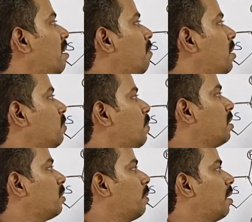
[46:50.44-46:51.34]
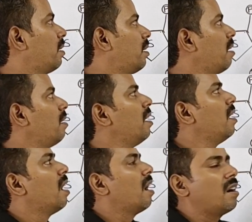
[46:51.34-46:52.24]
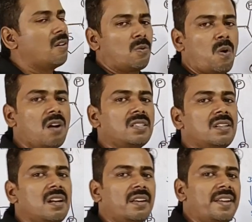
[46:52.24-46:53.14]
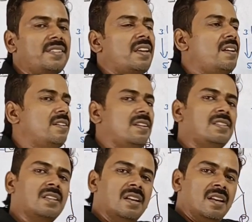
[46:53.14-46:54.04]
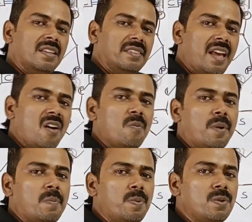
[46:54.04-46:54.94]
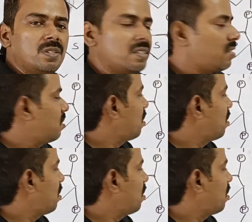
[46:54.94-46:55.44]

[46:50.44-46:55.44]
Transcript: 10 base pairs per turn. And our Watson and Crick scientists, they have proposed the